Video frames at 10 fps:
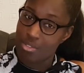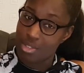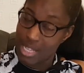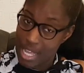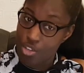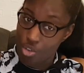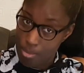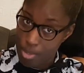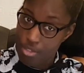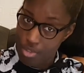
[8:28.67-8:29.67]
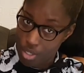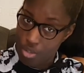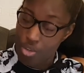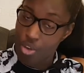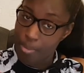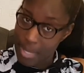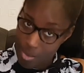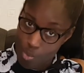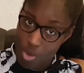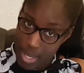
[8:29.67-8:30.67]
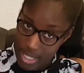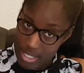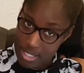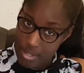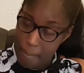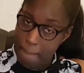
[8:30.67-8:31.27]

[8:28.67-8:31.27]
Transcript: let your mother-in-law come in white